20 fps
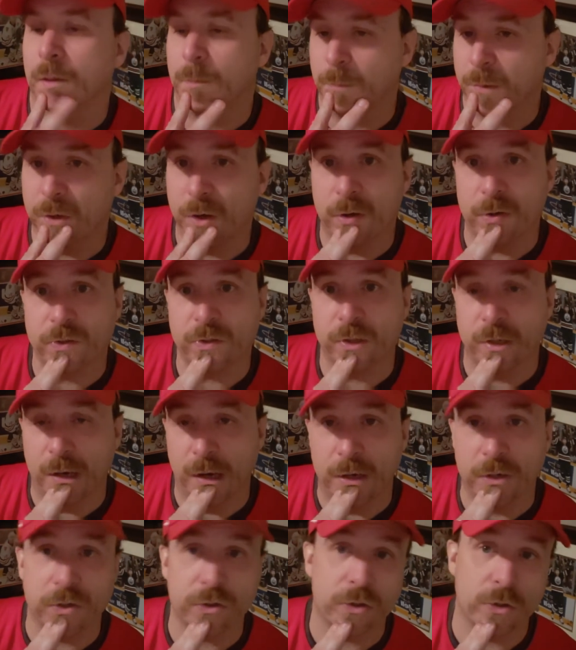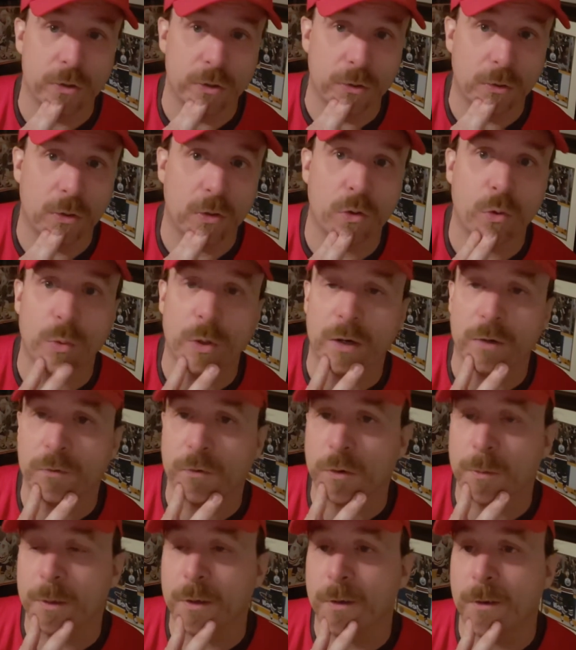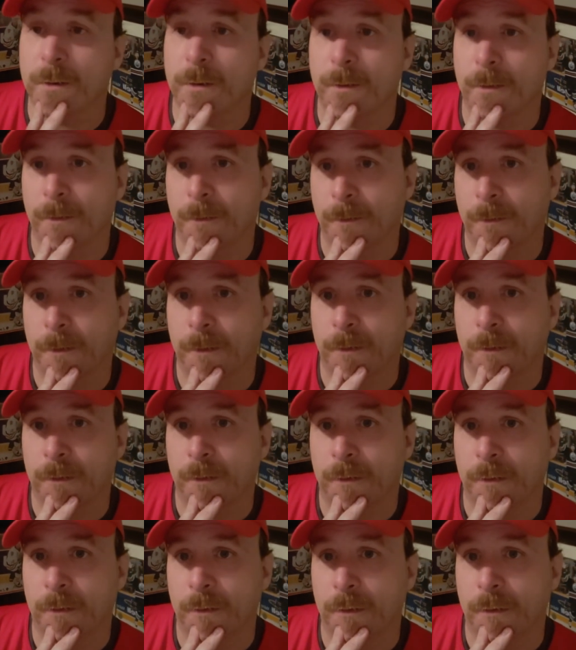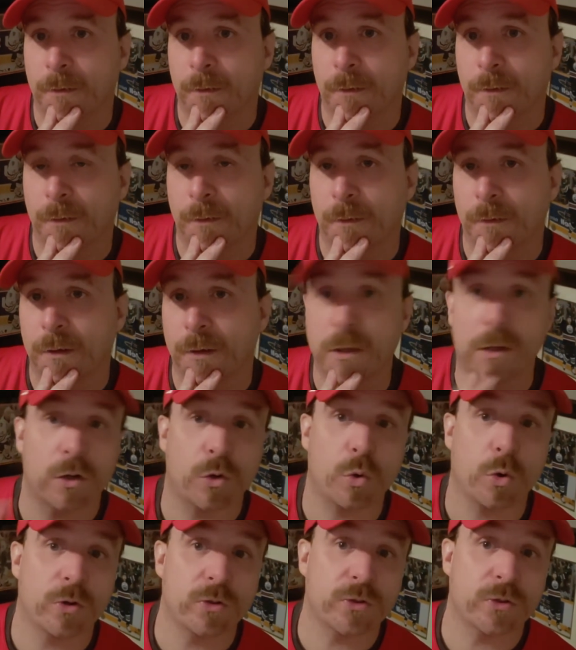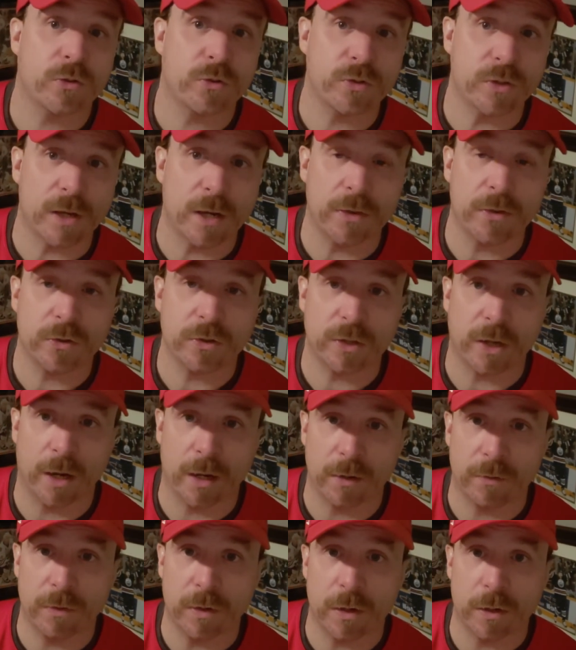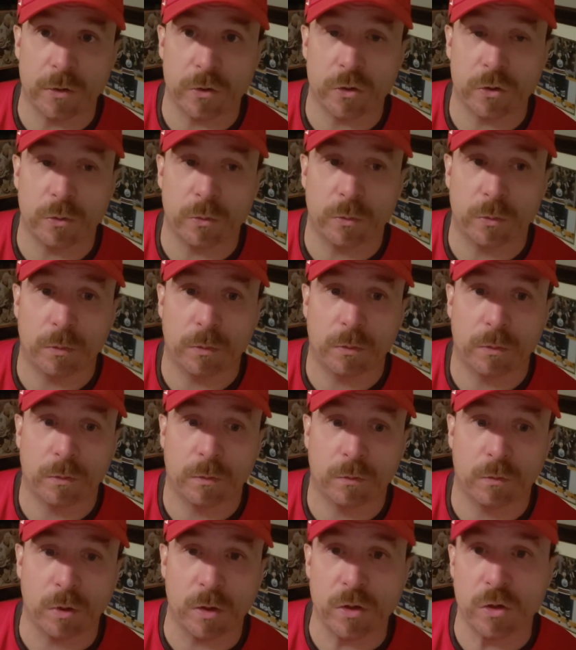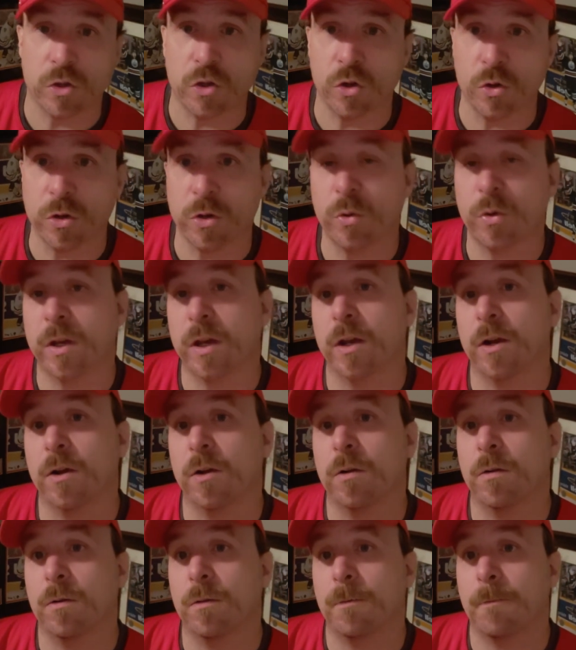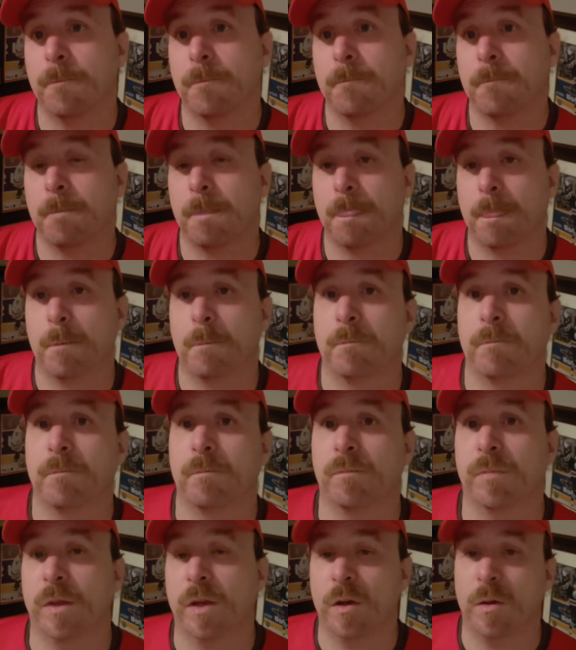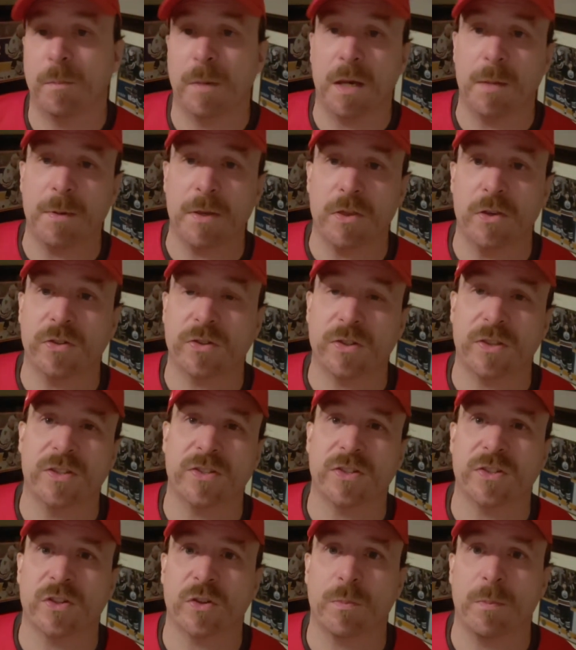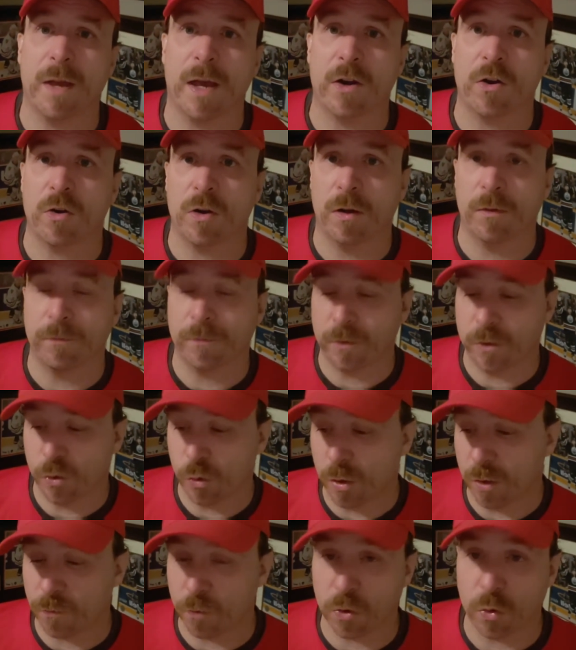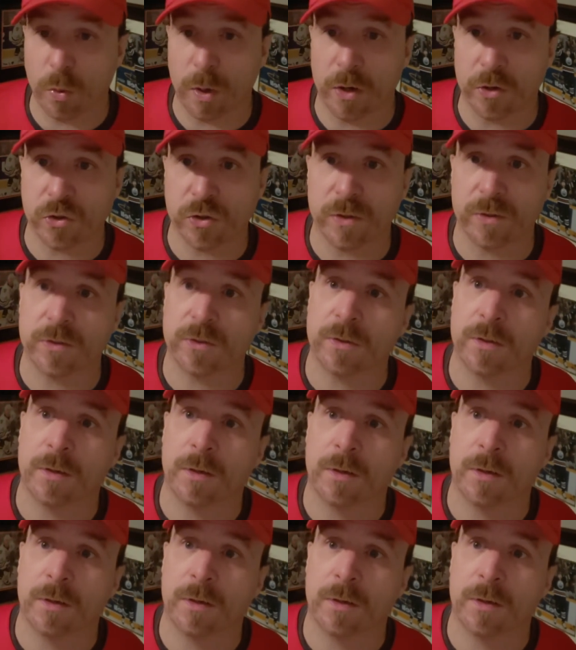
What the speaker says: But honestly, I just couldn't look away from it. And then, of course, there's the other side of the issue. Right? Do you care? Maybe this is a matter of two different questions.